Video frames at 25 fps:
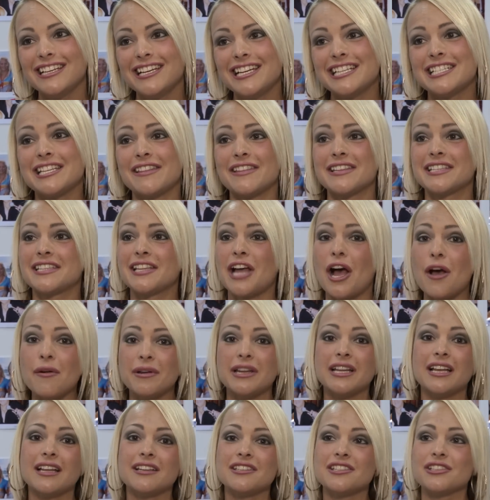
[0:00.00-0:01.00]
So this is the
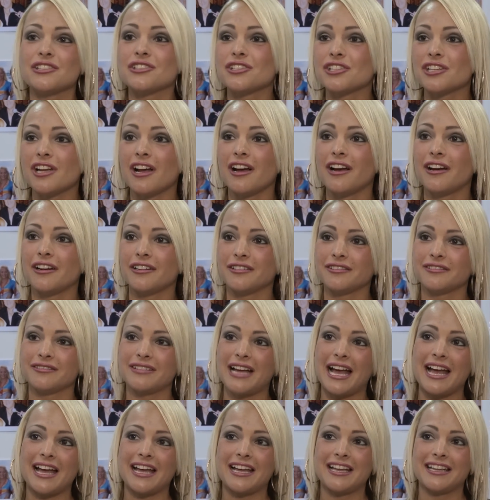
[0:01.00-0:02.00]
only London show
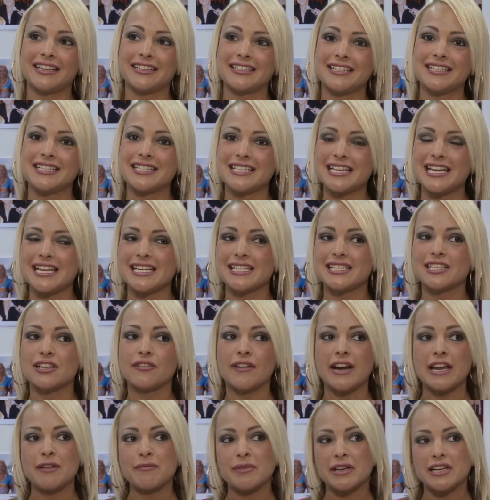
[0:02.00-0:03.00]
and it's
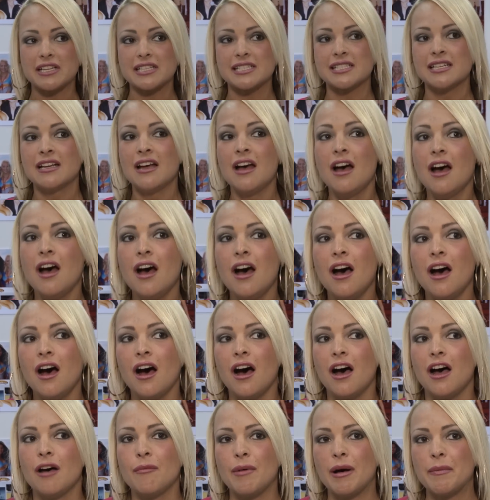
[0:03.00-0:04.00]
great because
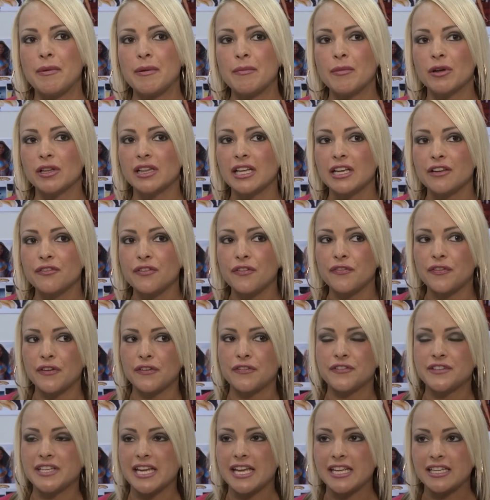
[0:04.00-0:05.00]
um, I've been modelling for
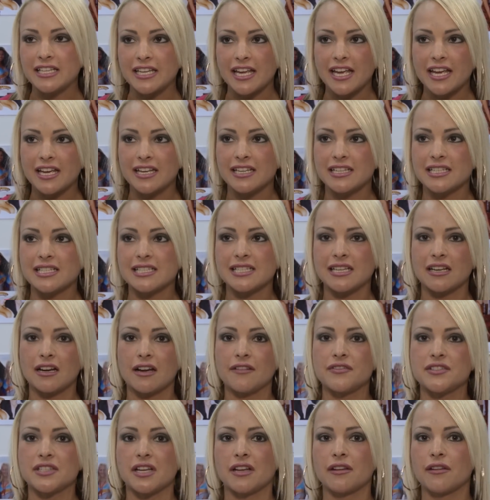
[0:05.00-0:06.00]
15 years and
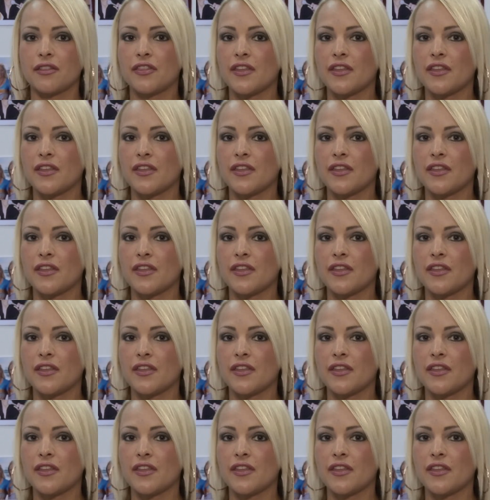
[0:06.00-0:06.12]
I've done